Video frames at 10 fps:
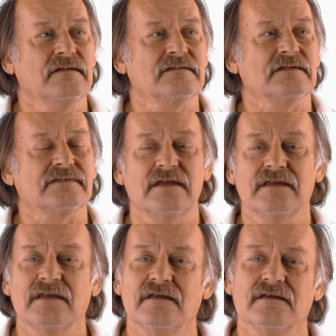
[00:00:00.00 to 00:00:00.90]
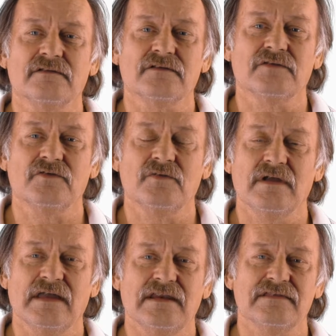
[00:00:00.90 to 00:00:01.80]
that they can do
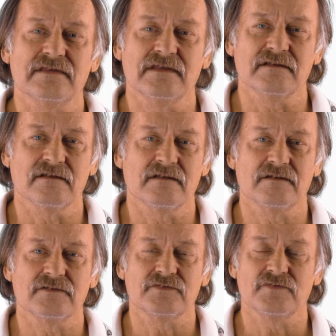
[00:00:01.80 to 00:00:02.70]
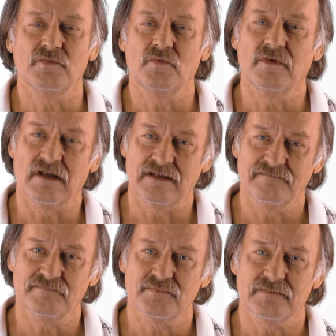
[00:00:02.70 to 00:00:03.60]
anything to
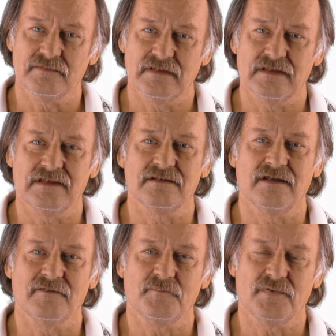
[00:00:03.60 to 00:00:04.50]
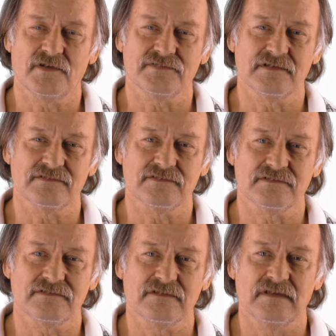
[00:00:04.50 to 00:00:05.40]
life and life
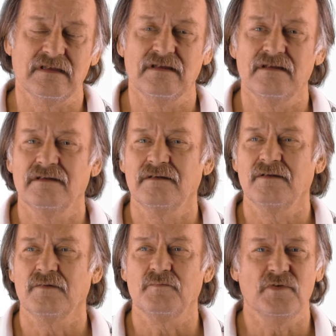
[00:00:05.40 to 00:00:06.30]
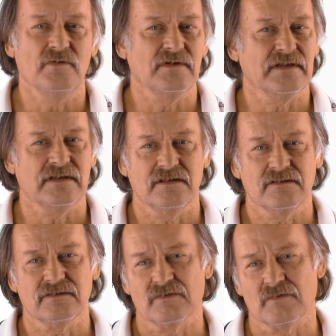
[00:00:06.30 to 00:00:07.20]
processes, mutilating it